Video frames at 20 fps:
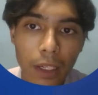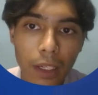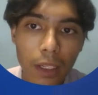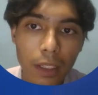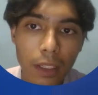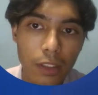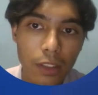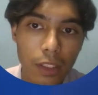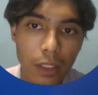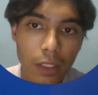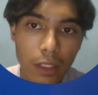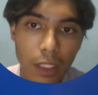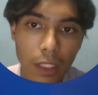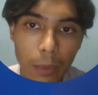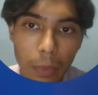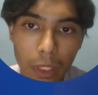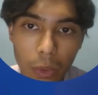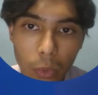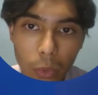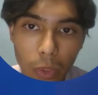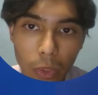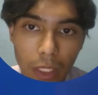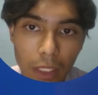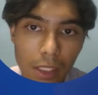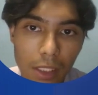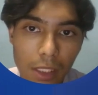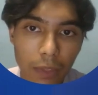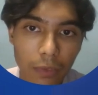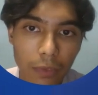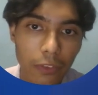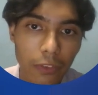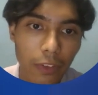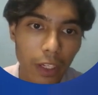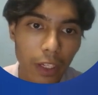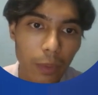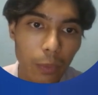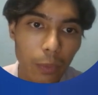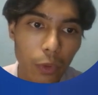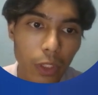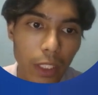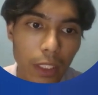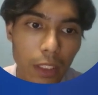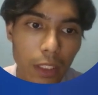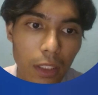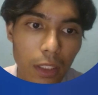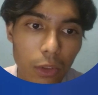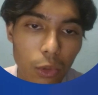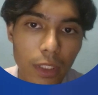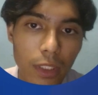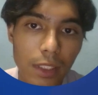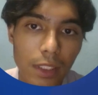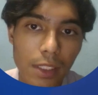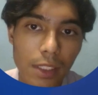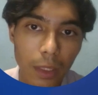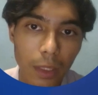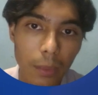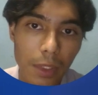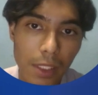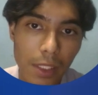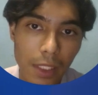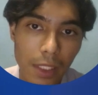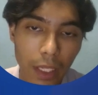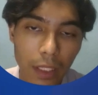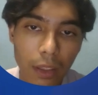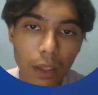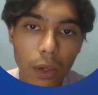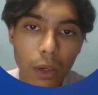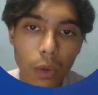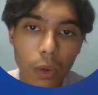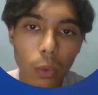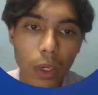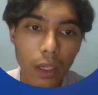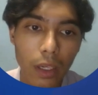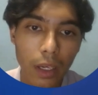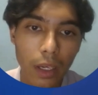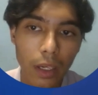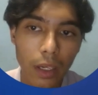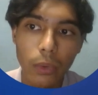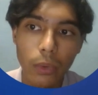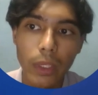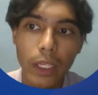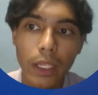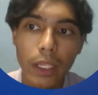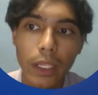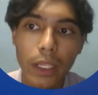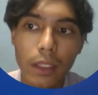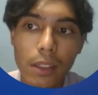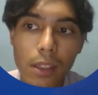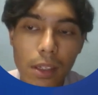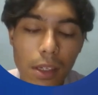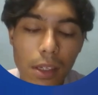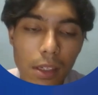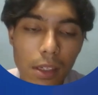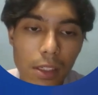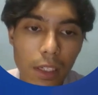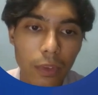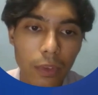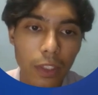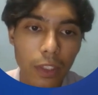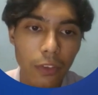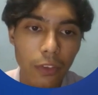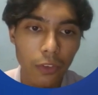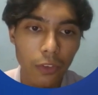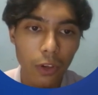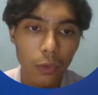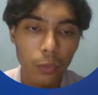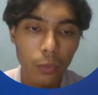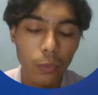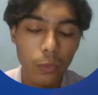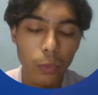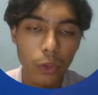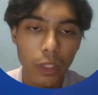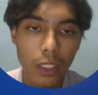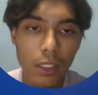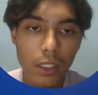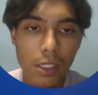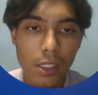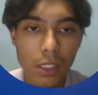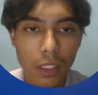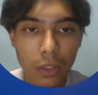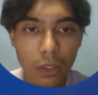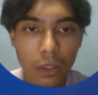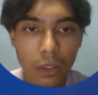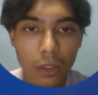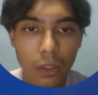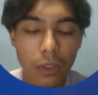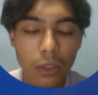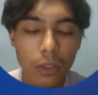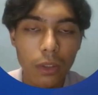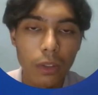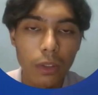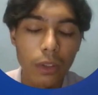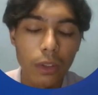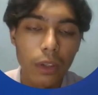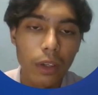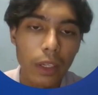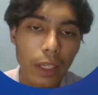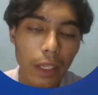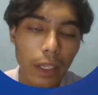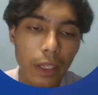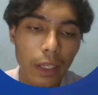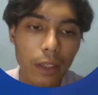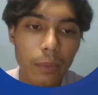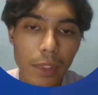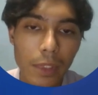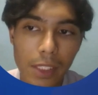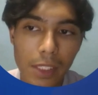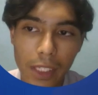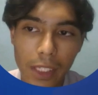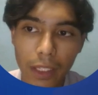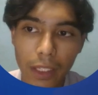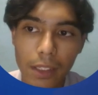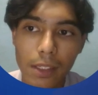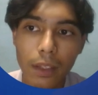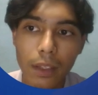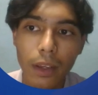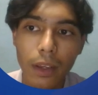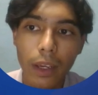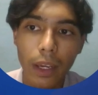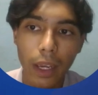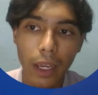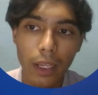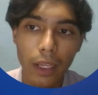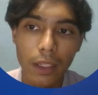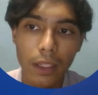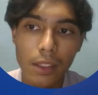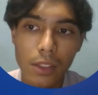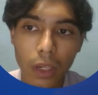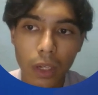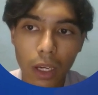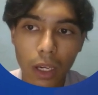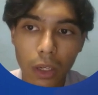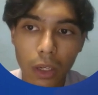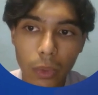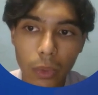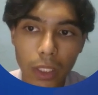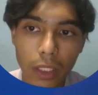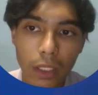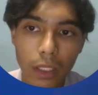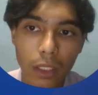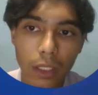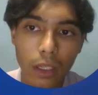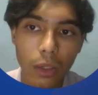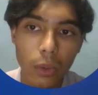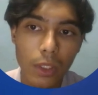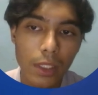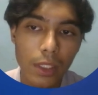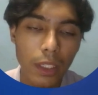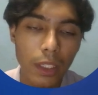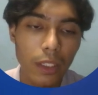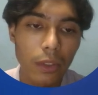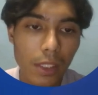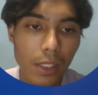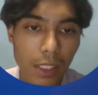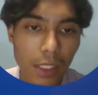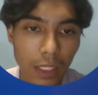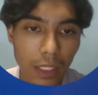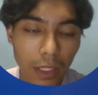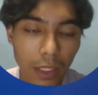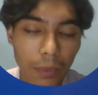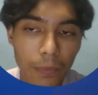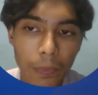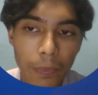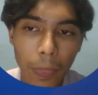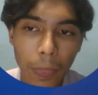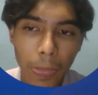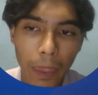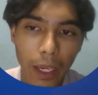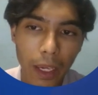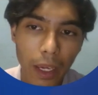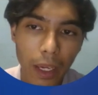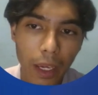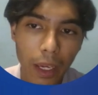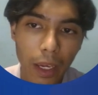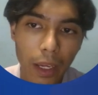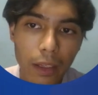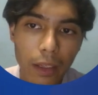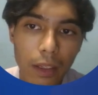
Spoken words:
decision table with 75.26%, 1R with 74.08%, and 0R with the lowest accuracy at